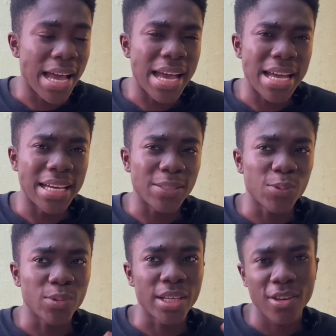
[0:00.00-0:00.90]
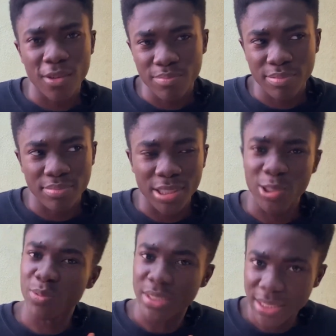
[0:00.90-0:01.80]
and could help
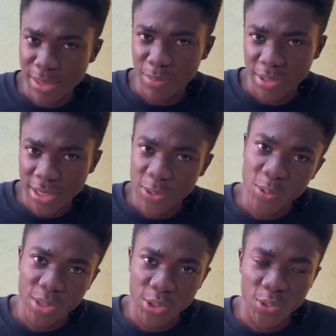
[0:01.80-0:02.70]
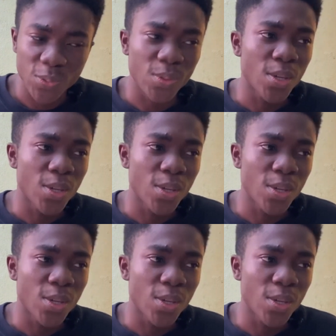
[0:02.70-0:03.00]
deal with this mosquito issue.